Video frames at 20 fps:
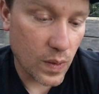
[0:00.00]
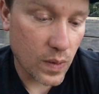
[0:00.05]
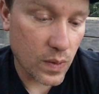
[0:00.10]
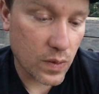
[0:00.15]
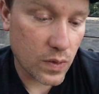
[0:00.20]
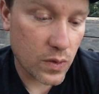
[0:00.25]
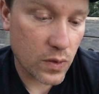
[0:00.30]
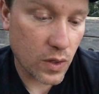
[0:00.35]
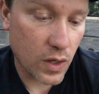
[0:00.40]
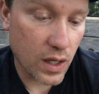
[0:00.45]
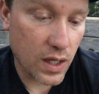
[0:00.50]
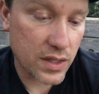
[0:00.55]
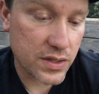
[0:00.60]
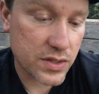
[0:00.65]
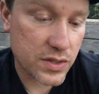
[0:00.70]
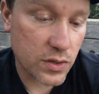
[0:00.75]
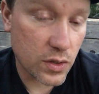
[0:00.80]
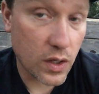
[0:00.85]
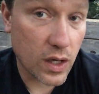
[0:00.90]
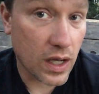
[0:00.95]

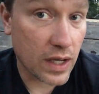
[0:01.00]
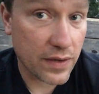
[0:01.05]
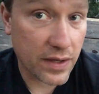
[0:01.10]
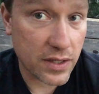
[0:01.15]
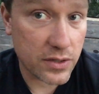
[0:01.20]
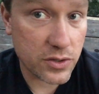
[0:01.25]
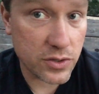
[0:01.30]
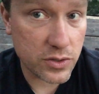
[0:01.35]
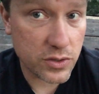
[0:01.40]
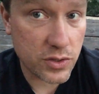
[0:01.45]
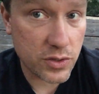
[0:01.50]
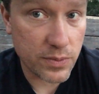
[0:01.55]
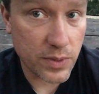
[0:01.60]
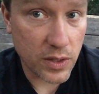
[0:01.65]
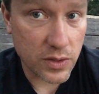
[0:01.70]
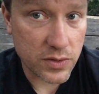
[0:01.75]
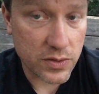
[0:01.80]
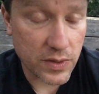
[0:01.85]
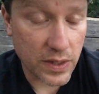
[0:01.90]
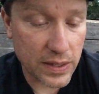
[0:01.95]
cross. I gotta do 2
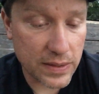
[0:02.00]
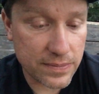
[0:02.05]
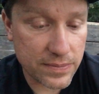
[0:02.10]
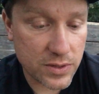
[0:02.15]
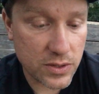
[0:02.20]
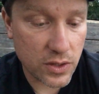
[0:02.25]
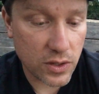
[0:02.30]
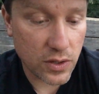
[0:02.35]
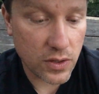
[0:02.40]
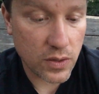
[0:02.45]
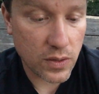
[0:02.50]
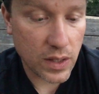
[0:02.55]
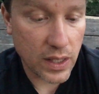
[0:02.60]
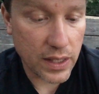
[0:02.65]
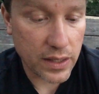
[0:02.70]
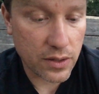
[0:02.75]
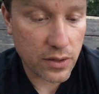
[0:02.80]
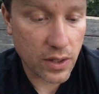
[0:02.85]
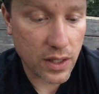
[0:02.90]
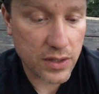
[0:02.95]
boats, right? So I
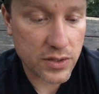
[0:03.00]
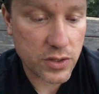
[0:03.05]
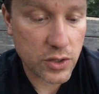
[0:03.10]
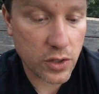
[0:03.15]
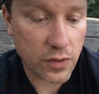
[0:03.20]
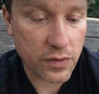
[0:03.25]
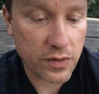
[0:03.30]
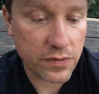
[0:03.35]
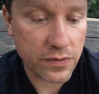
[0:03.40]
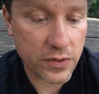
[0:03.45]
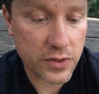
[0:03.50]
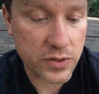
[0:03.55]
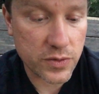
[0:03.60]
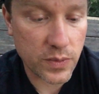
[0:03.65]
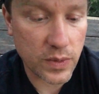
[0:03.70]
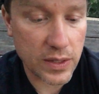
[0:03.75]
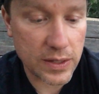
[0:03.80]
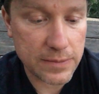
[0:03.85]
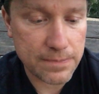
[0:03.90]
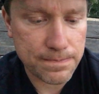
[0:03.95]
cross over the first
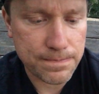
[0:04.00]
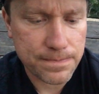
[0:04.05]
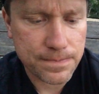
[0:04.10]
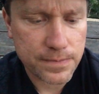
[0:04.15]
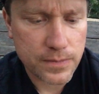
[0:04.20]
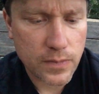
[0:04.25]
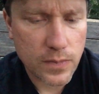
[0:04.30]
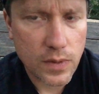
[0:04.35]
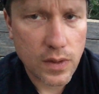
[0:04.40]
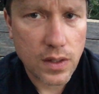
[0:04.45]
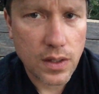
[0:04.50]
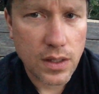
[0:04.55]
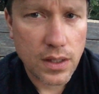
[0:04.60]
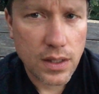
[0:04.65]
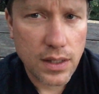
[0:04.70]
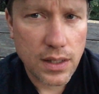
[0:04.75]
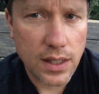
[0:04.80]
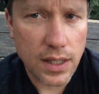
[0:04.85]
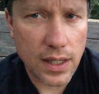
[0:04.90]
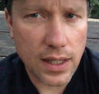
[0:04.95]
one,
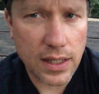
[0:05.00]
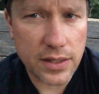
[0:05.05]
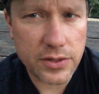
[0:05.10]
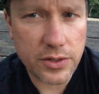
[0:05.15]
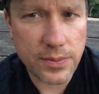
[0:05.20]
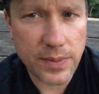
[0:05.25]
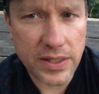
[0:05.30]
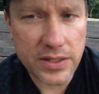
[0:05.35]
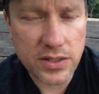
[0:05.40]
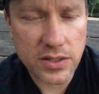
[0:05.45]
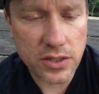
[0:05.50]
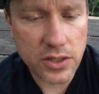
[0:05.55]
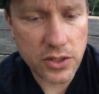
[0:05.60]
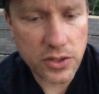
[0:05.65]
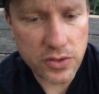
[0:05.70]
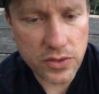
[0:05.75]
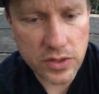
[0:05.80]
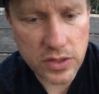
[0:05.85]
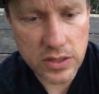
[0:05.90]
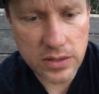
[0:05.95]
do my
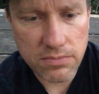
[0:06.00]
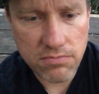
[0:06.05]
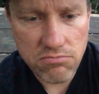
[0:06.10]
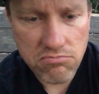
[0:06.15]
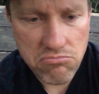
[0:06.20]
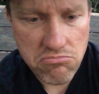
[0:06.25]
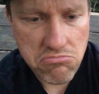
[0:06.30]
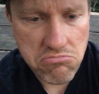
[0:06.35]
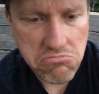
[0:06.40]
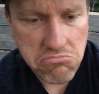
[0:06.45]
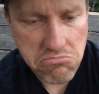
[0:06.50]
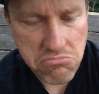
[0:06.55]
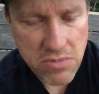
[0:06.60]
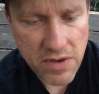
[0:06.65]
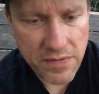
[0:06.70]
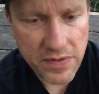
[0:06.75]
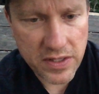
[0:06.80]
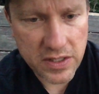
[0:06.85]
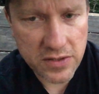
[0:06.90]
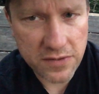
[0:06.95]
salutes.
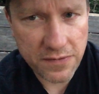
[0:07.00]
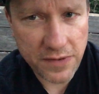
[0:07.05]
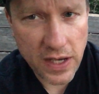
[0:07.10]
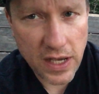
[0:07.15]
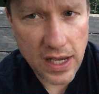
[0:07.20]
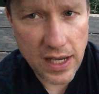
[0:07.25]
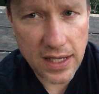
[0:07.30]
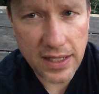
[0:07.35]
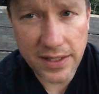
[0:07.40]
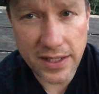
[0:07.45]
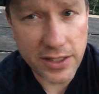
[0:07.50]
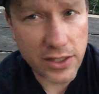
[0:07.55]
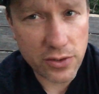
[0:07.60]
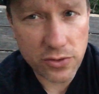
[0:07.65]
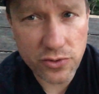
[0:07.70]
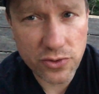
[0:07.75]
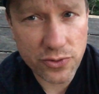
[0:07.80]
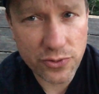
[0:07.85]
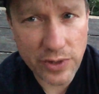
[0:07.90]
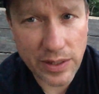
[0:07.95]
Everything's fine. I don't
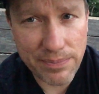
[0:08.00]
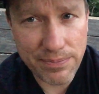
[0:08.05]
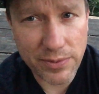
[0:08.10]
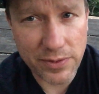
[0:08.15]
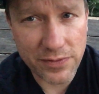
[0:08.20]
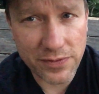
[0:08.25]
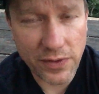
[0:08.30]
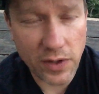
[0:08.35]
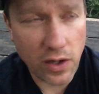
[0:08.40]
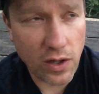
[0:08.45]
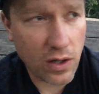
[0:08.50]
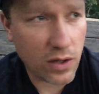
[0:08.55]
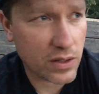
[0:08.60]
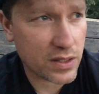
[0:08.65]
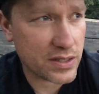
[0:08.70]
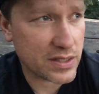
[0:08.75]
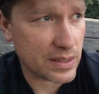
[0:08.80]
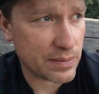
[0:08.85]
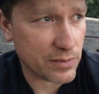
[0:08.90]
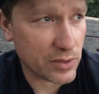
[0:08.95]
trip or fall
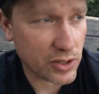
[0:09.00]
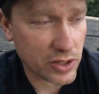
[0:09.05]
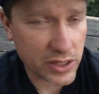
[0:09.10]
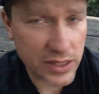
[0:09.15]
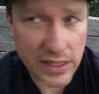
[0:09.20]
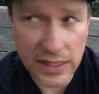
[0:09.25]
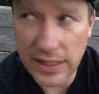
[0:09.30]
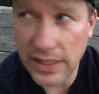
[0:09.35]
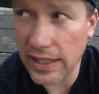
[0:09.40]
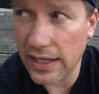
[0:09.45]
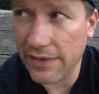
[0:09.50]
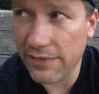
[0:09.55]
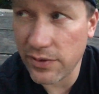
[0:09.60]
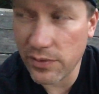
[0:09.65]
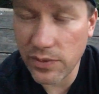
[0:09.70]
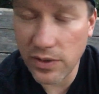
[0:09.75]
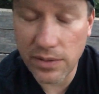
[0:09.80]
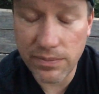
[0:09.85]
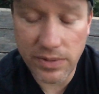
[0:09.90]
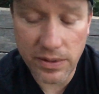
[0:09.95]
because I'm looking
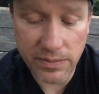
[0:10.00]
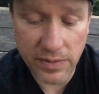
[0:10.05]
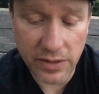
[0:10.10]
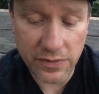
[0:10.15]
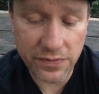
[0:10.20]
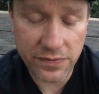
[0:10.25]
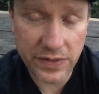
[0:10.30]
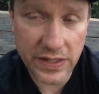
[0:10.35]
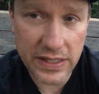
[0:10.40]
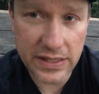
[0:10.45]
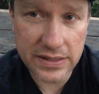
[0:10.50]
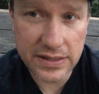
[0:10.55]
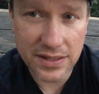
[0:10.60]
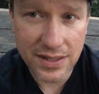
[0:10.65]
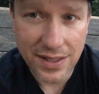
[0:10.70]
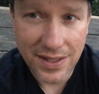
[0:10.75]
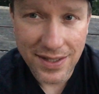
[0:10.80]
everywhere but my feet